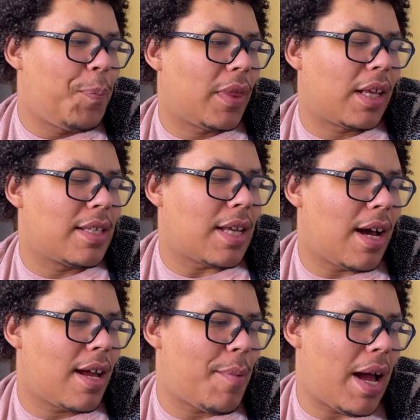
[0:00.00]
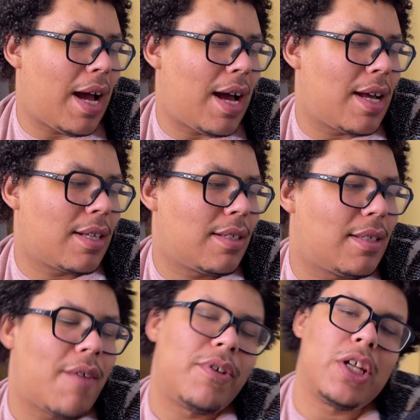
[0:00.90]
because I am at
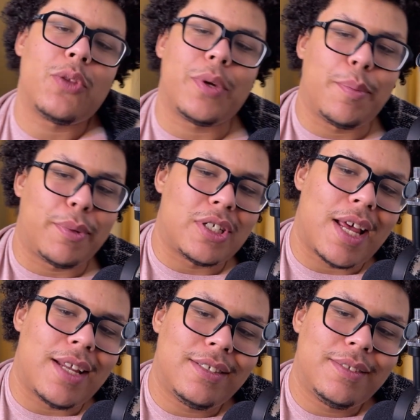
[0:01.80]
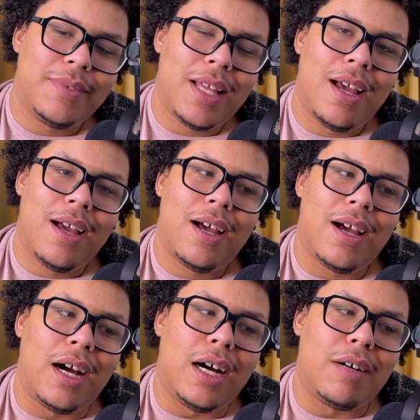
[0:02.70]
73%
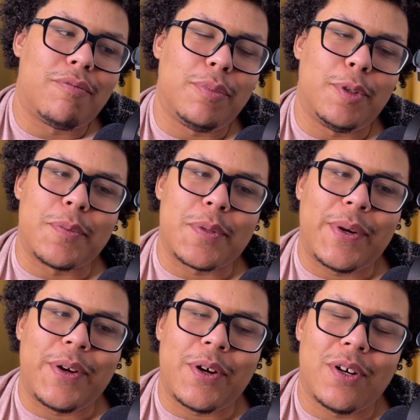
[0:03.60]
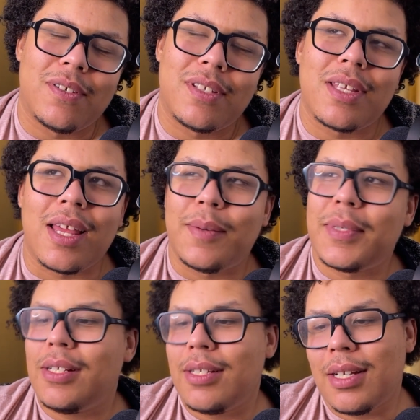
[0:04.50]
of Bloomsbury Girls, and I'm
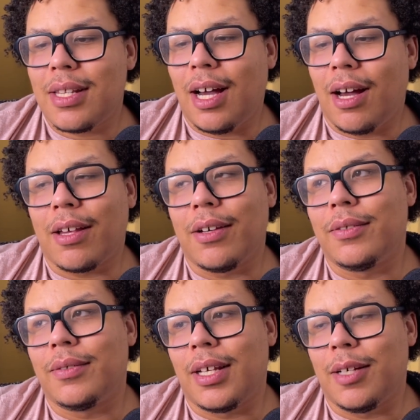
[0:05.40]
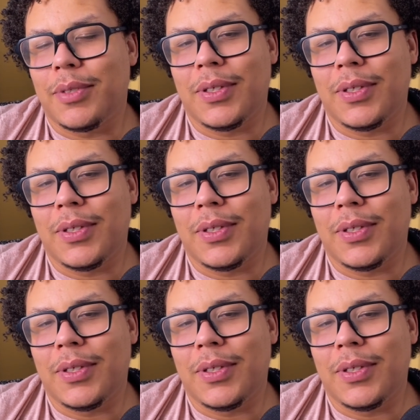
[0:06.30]
still listening to the audio, and I'm too